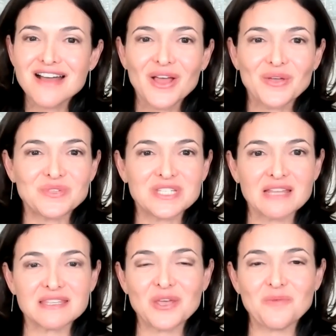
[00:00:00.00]
who's
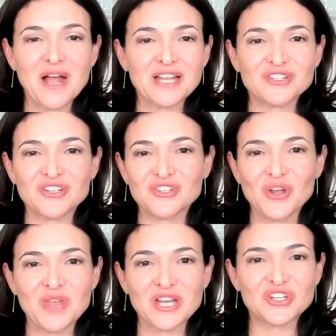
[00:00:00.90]
done so much to
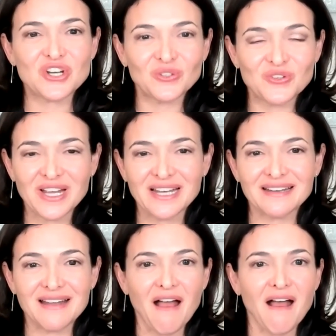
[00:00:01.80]
show that
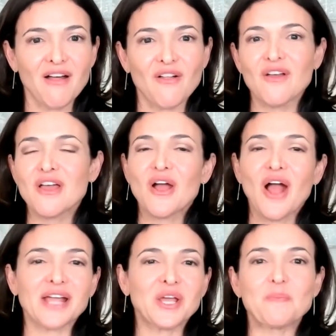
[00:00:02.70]
children.
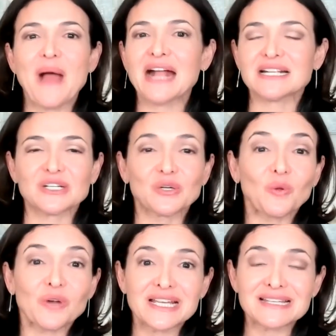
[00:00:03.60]
I go back to
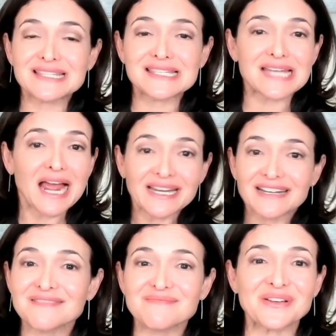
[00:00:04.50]
Gloria
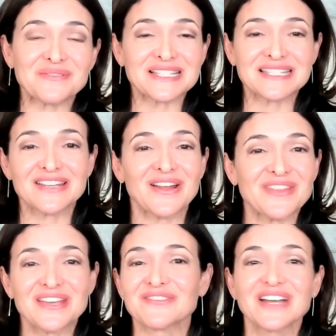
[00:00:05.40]
Steinem, who was,
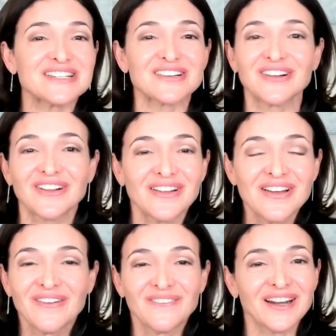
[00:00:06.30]

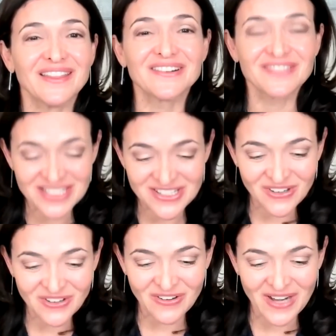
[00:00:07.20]
one of the
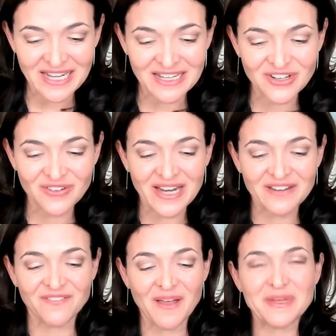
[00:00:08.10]
original great
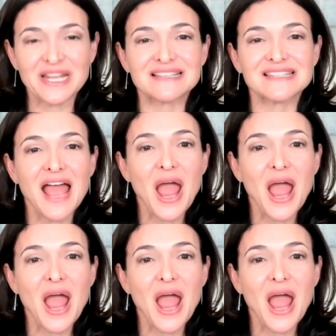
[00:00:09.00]
feminists.